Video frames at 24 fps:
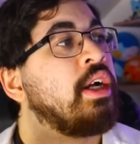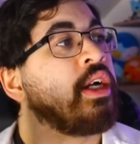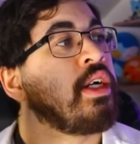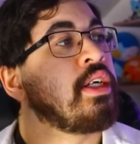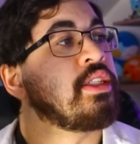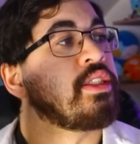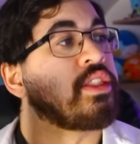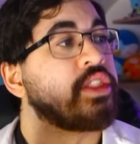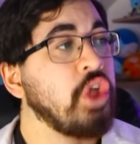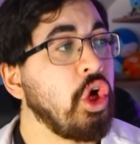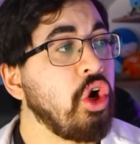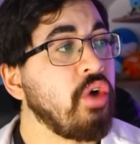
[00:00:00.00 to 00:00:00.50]

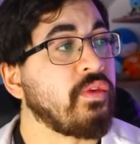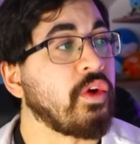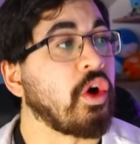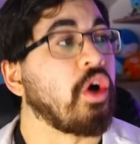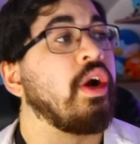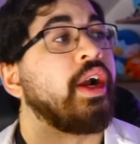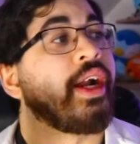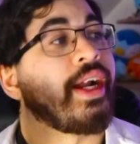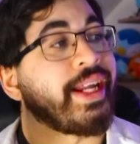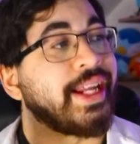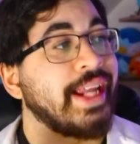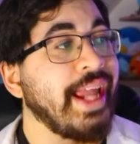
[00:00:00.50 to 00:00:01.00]
Snover
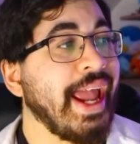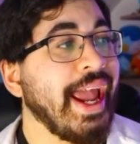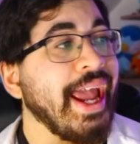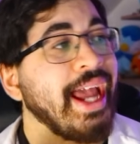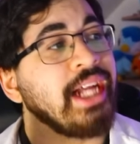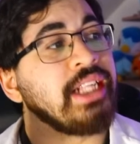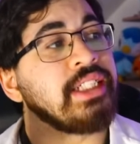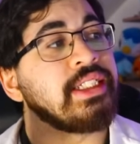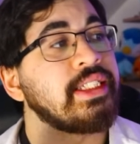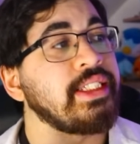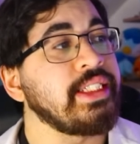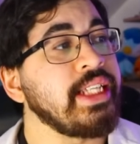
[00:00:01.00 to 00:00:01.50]

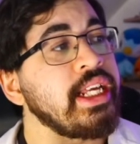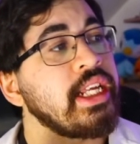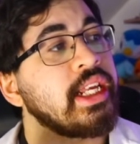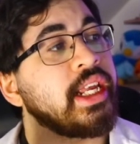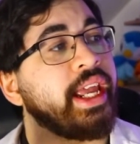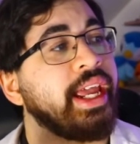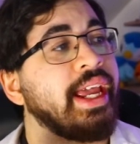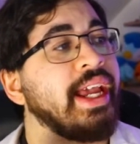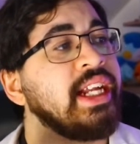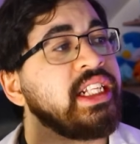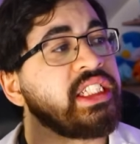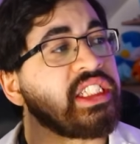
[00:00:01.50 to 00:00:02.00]
can sink
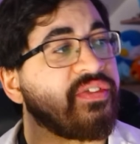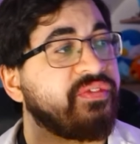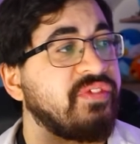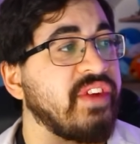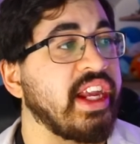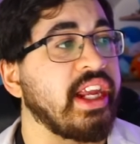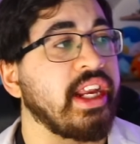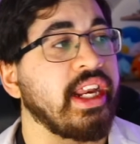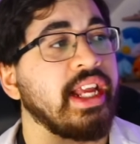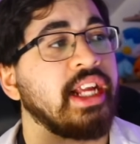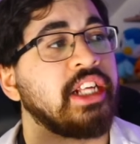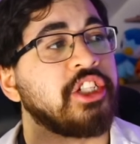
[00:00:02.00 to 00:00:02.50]
its
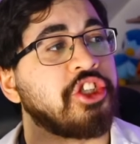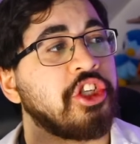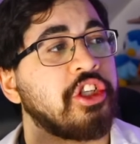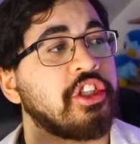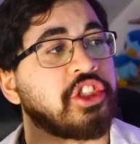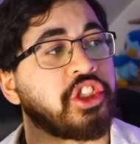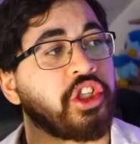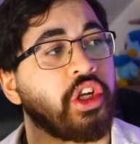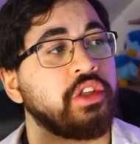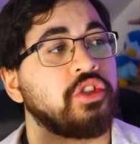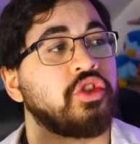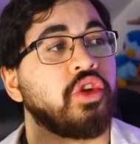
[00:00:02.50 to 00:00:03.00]
feet into the
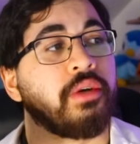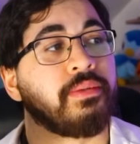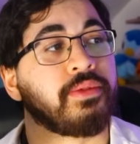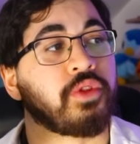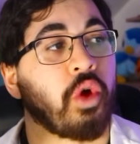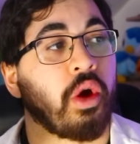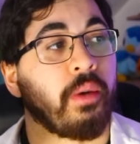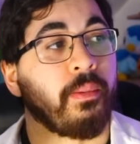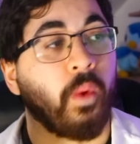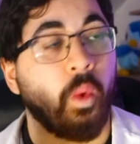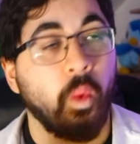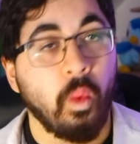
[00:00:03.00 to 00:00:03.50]
snow to
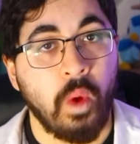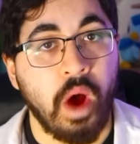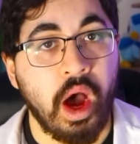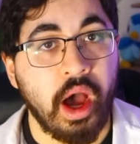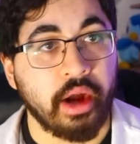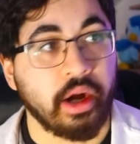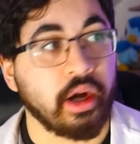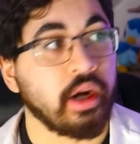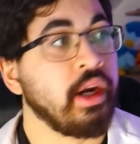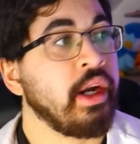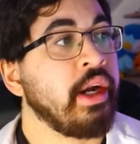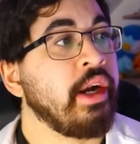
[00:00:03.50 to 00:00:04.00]
absorb
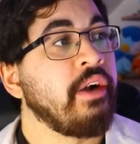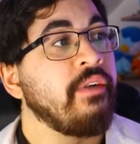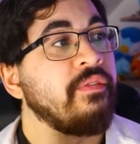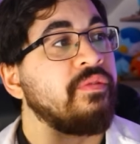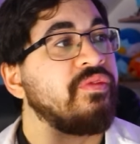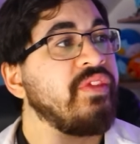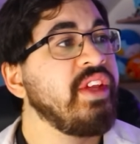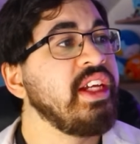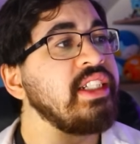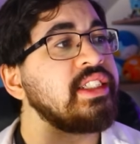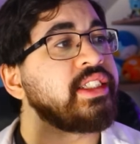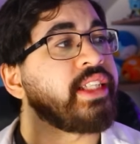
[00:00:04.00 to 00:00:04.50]
water.
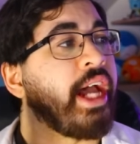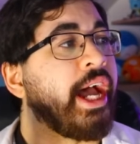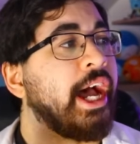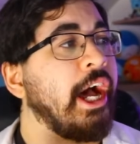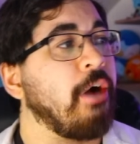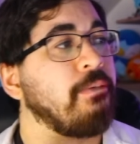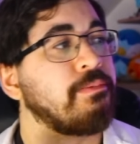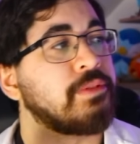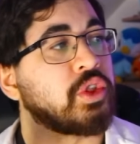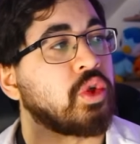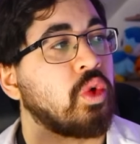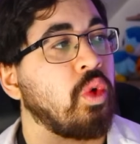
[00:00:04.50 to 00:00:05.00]
This
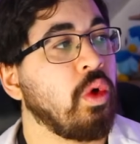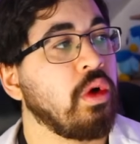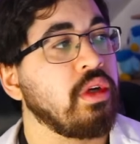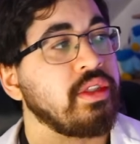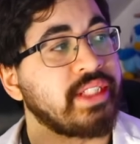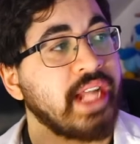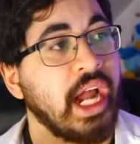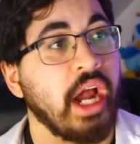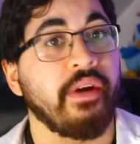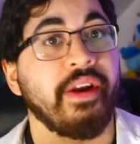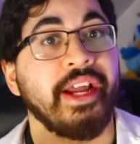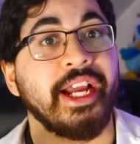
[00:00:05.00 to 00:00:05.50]
helps cool
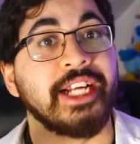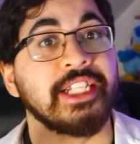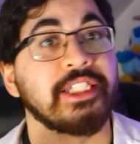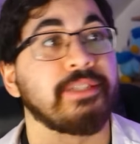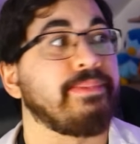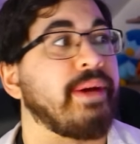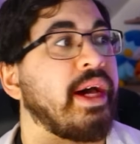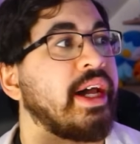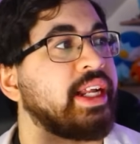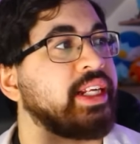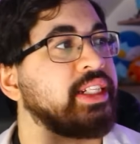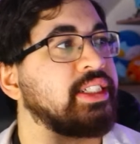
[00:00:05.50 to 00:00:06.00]
down its
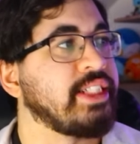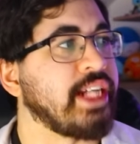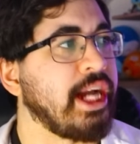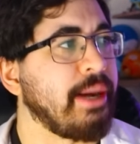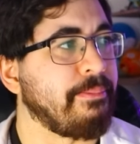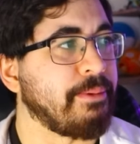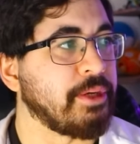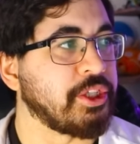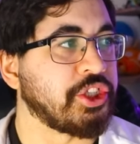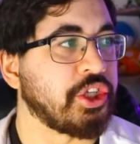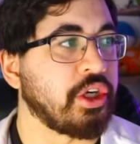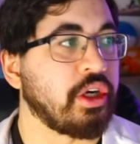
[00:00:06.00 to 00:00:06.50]
body
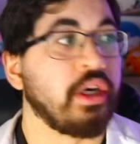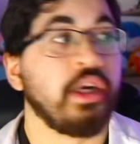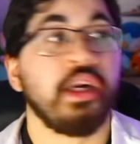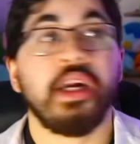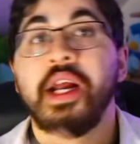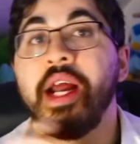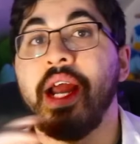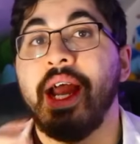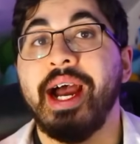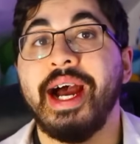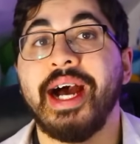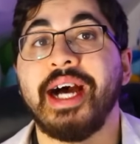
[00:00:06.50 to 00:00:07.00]
temperature.
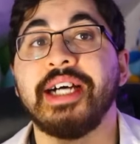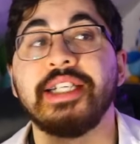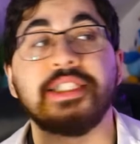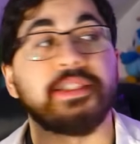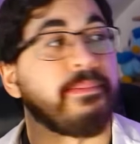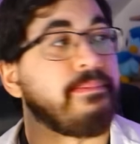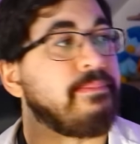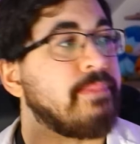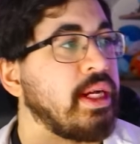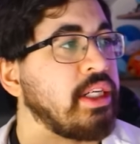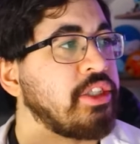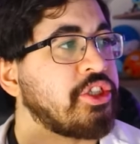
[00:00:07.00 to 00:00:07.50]
As
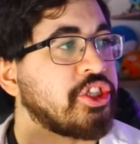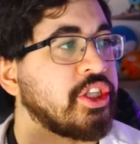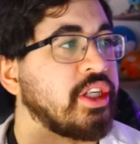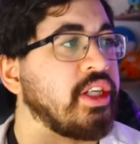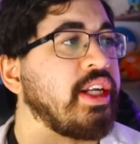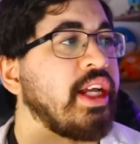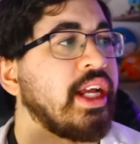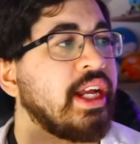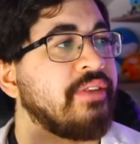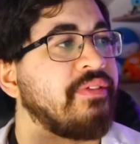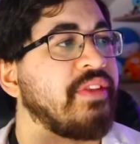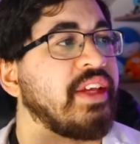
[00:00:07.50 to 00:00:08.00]
mentioned
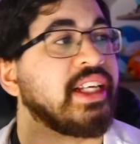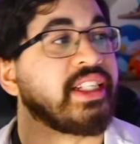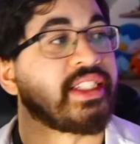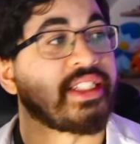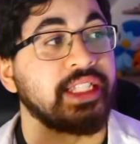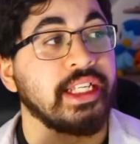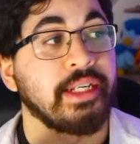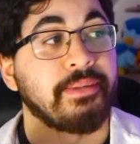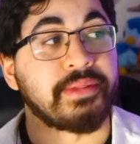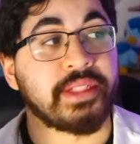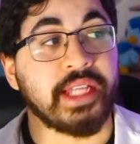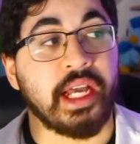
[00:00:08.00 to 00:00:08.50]
in the
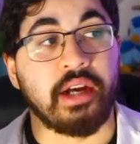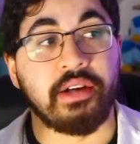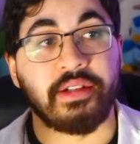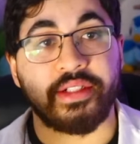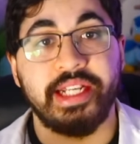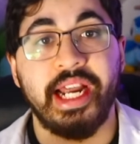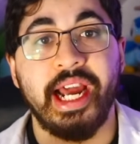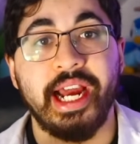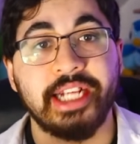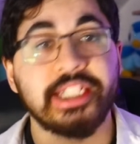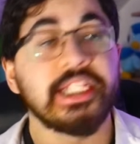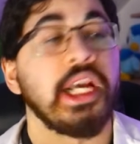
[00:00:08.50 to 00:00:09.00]
sleep-style
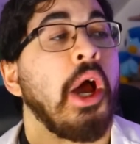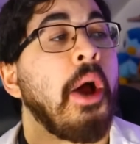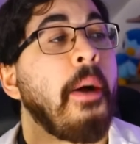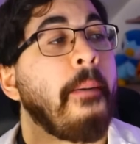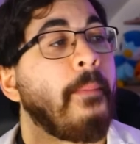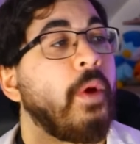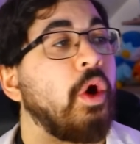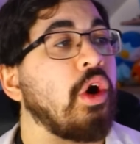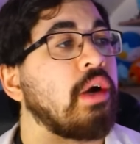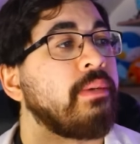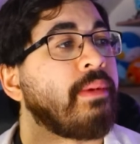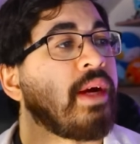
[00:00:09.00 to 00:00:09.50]
decks,
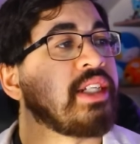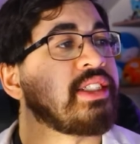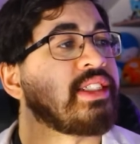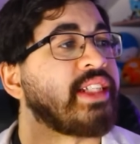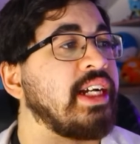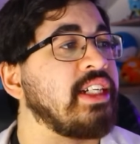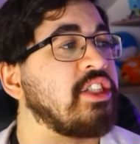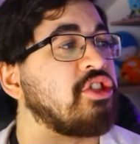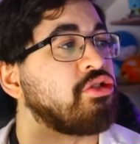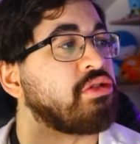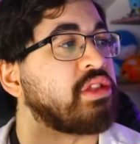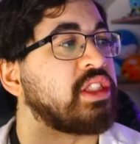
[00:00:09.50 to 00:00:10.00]
Pokemon
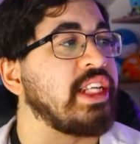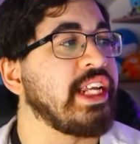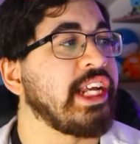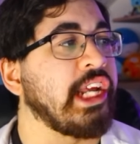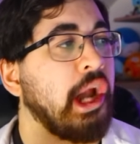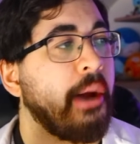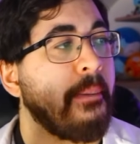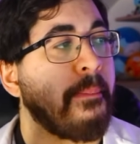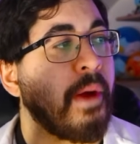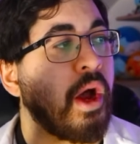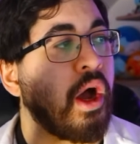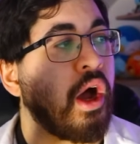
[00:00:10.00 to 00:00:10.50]
tend to sneak
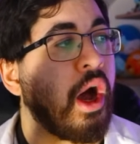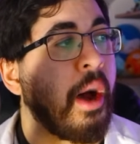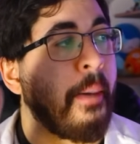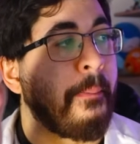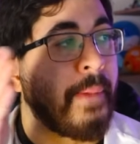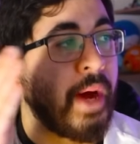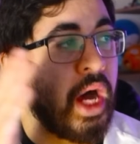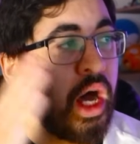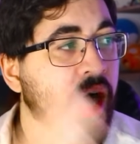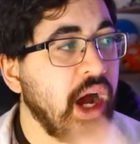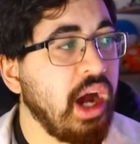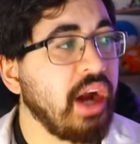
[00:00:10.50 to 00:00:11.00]
up
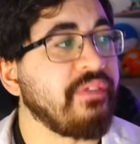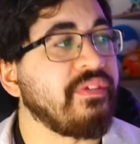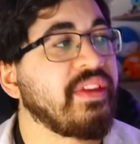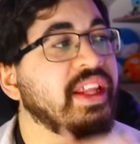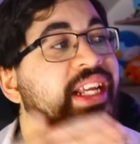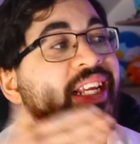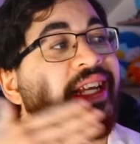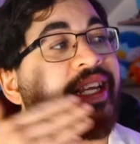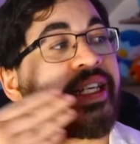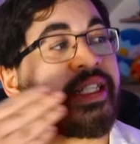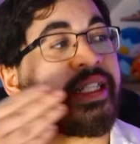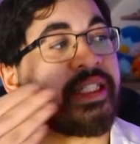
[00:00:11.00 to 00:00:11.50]
upon
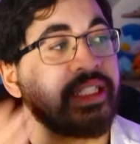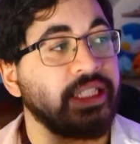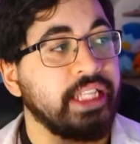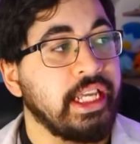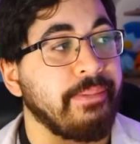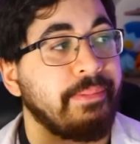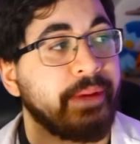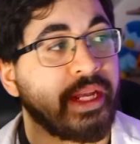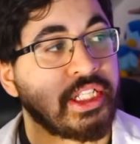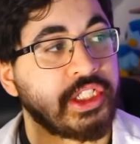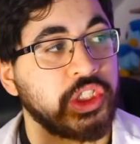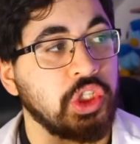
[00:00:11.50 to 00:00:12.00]
the
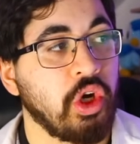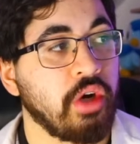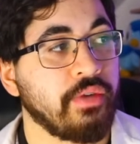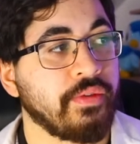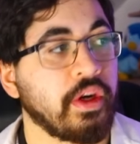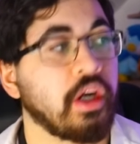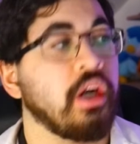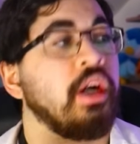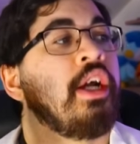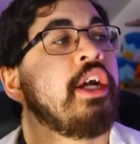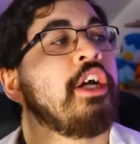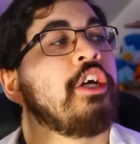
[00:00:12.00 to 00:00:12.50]
sleeping Snover
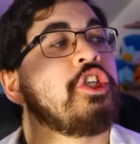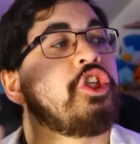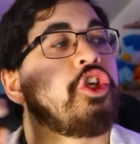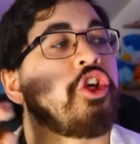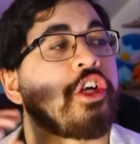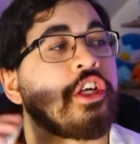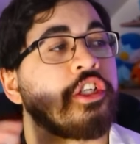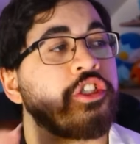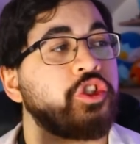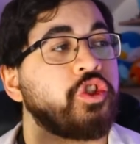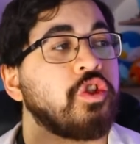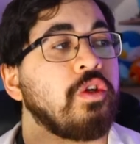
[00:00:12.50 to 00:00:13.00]
to
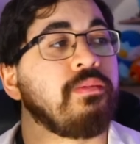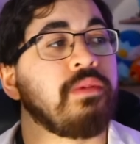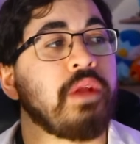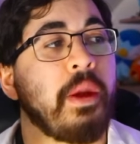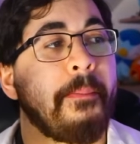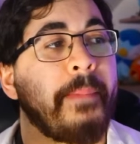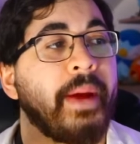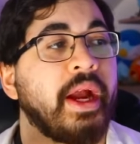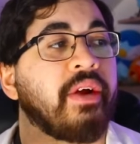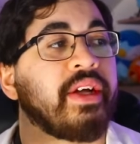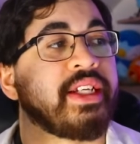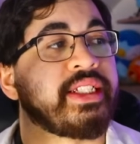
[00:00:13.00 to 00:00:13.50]
consume the
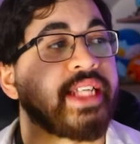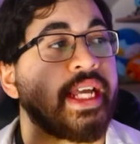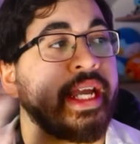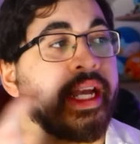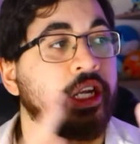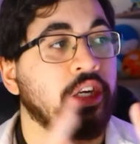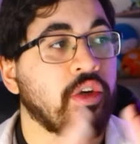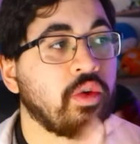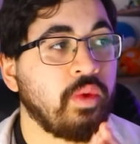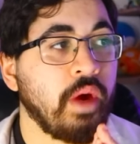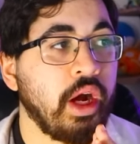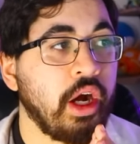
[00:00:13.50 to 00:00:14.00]
berries it
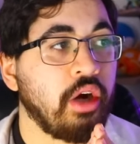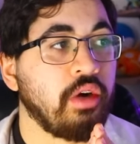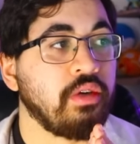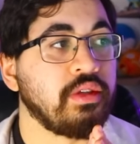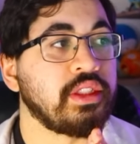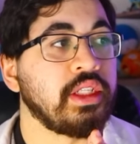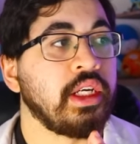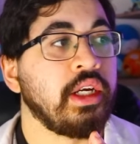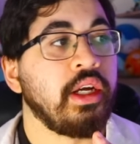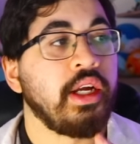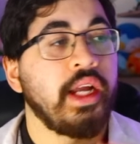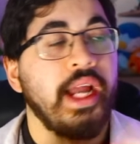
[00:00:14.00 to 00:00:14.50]
grows,
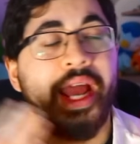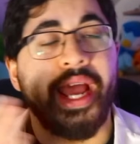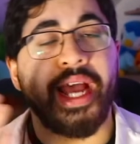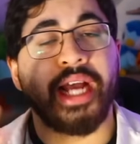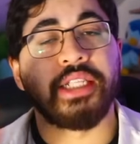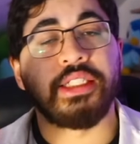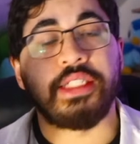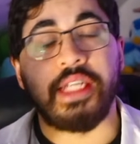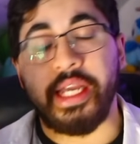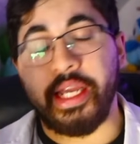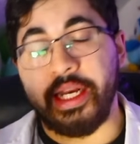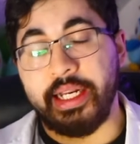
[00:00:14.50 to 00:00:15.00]
and
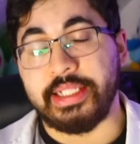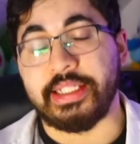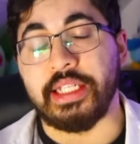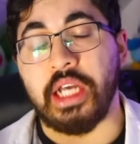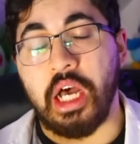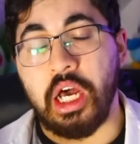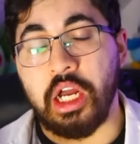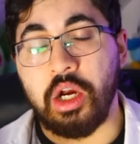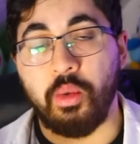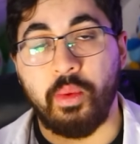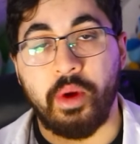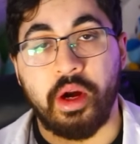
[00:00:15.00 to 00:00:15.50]
it is
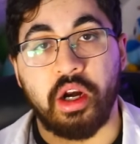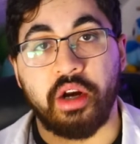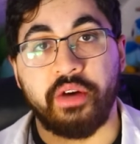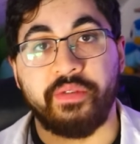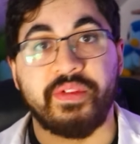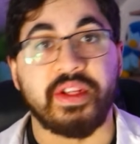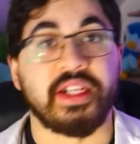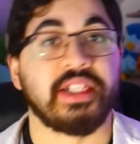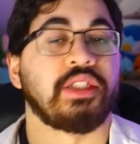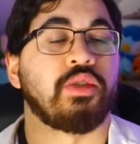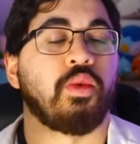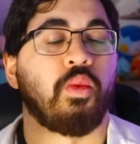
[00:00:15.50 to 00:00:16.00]
unaware of
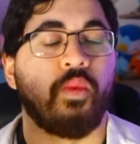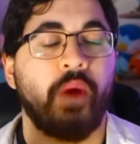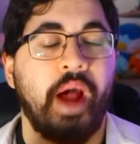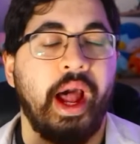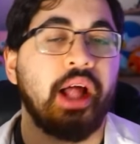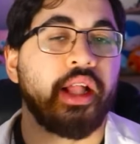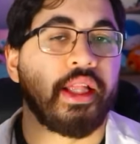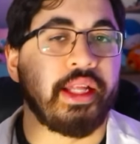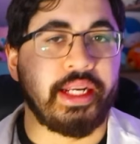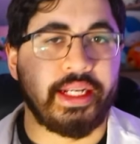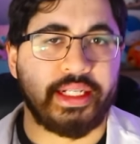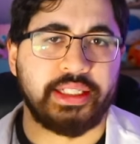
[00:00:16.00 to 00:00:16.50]
this while
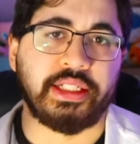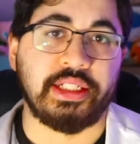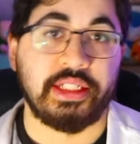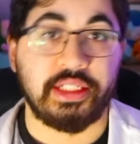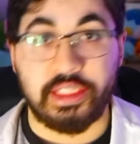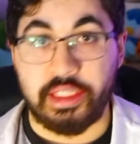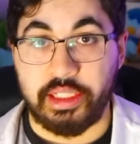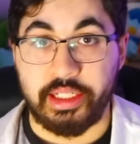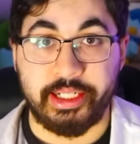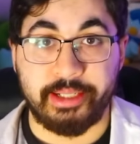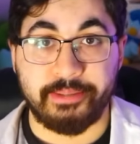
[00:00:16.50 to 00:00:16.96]
it is asleep.